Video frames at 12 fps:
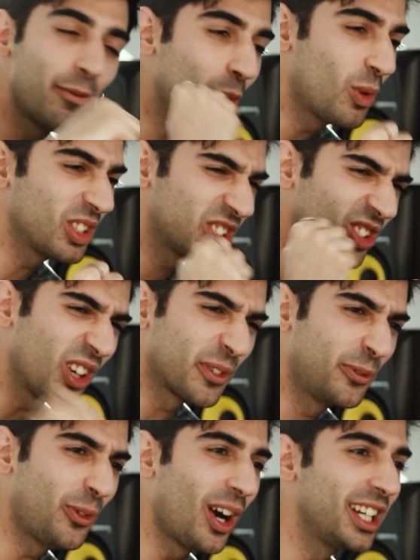Everyone start
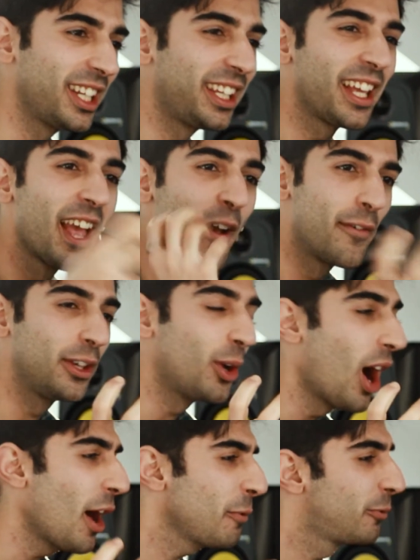fighting, but
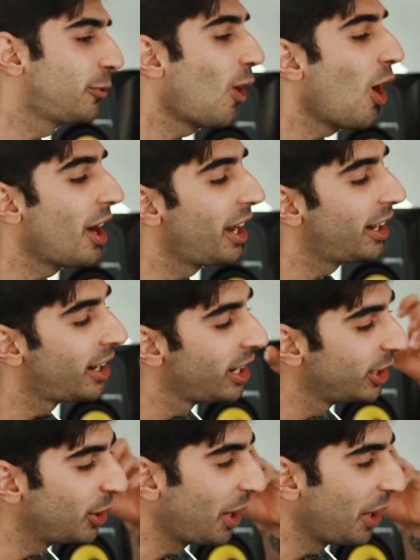you have fire,